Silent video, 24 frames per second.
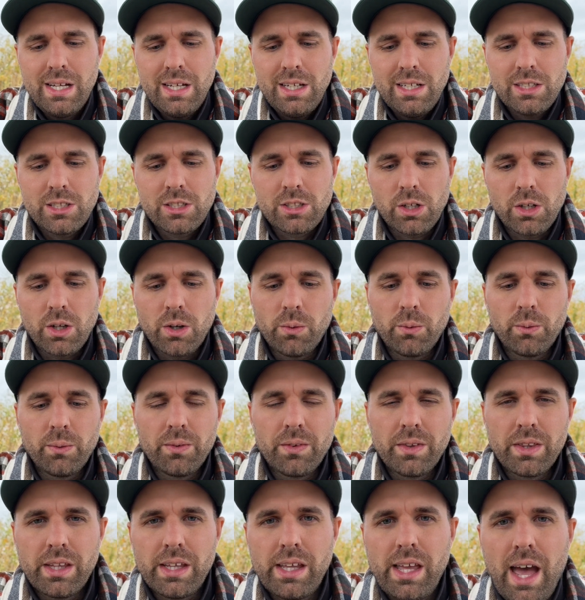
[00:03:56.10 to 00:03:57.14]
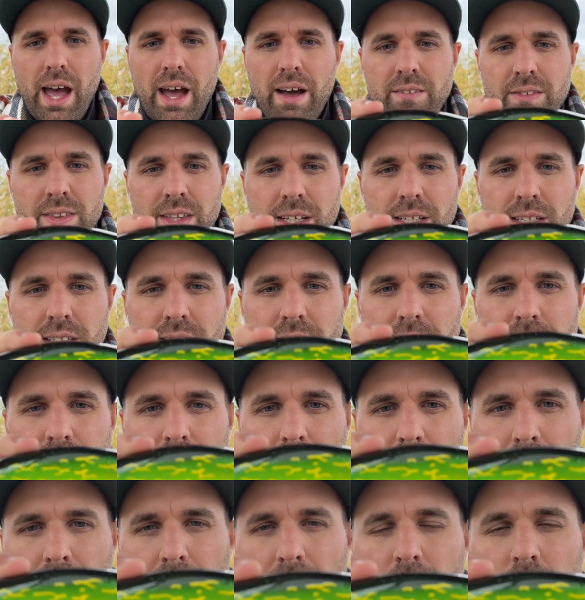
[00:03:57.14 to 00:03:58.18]
So we have these
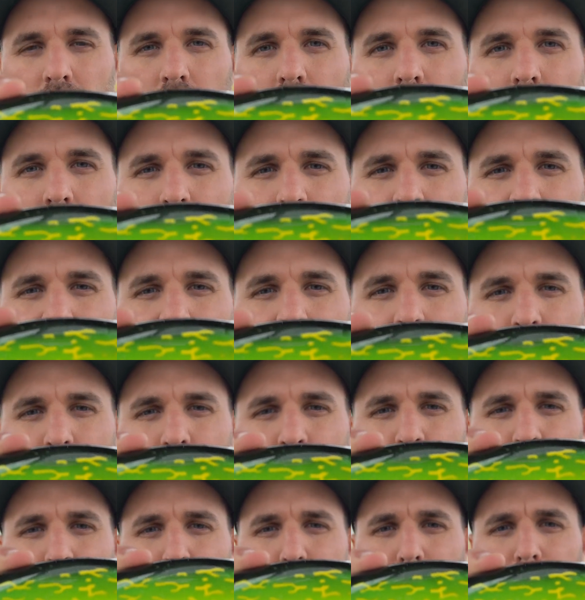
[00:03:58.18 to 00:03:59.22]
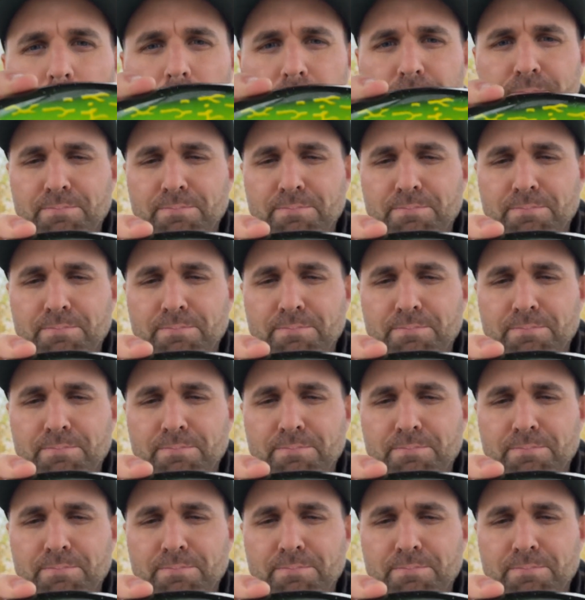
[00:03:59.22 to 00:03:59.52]
called Scout Swimmer,